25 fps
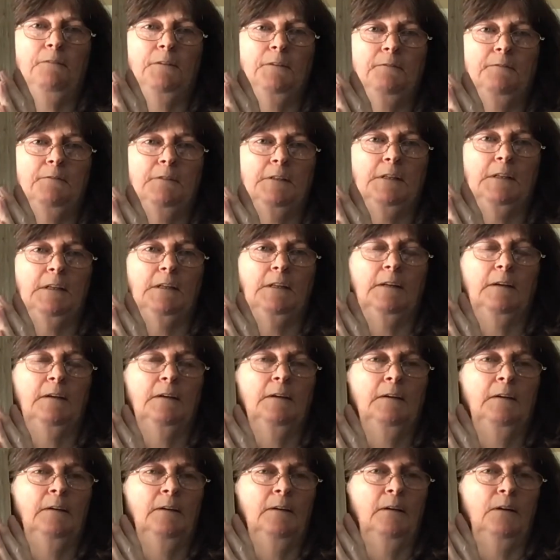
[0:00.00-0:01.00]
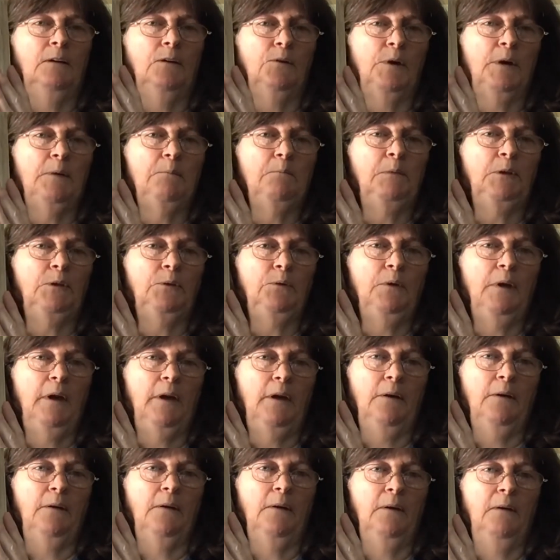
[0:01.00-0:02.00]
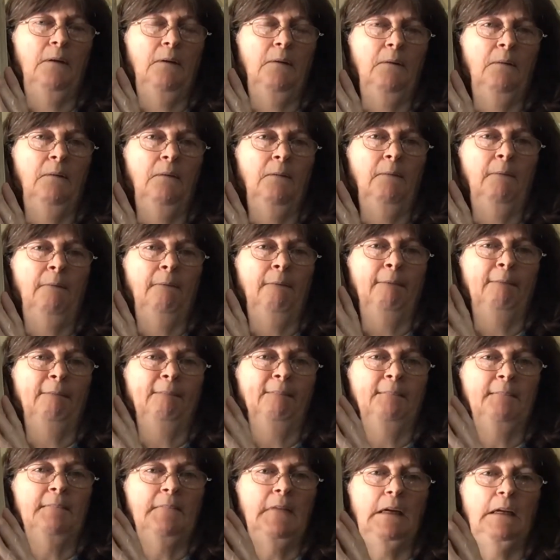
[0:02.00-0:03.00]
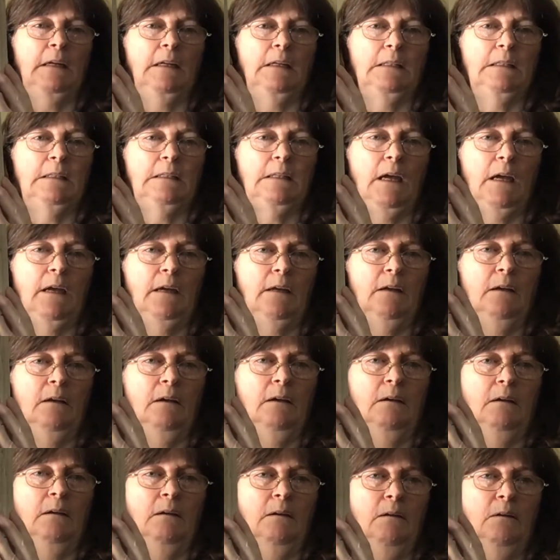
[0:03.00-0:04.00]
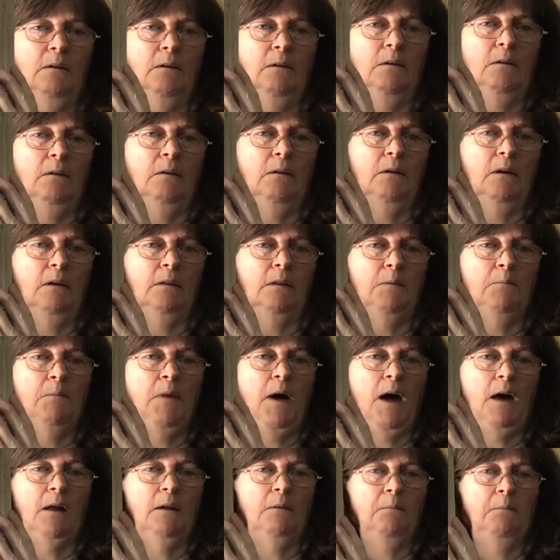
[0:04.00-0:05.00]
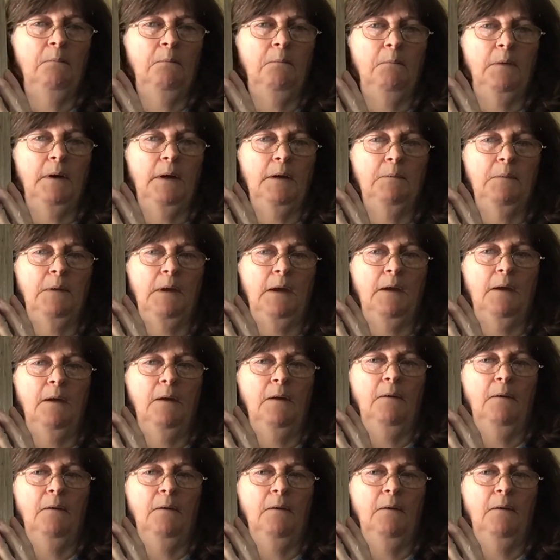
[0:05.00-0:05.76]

15, a great blue heron, and it's signed on the bottom by me.